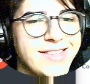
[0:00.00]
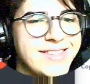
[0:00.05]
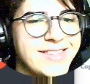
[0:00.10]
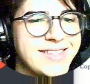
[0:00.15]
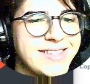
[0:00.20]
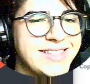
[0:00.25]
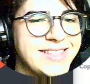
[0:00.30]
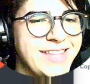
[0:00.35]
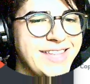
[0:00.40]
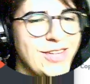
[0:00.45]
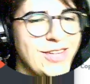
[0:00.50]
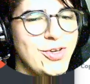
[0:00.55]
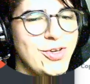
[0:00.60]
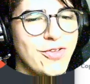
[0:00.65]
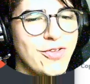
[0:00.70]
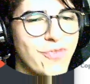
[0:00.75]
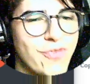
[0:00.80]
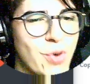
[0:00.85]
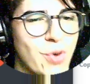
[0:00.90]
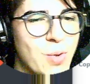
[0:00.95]
stay
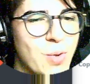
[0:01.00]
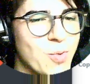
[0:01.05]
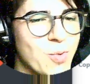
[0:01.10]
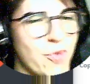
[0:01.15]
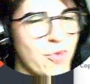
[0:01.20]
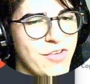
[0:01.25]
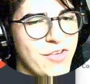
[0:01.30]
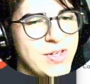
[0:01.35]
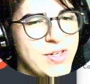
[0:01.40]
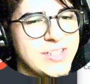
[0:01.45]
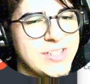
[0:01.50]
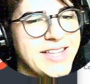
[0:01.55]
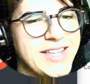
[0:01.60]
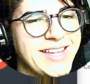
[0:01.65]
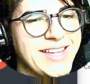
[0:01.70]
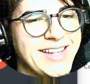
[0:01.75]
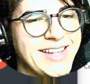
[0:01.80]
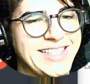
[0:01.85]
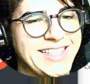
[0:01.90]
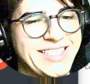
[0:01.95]
tuned for more videos like
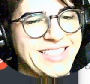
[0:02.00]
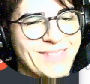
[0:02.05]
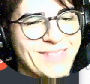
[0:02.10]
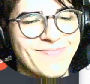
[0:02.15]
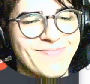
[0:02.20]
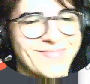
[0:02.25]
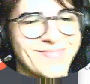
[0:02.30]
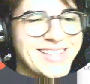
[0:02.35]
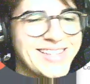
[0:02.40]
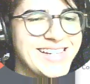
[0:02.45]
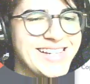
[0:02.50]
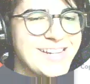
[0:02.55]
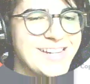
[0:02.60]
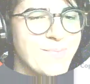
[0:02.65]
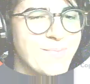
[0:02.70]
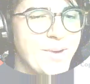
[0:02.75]
this. Bye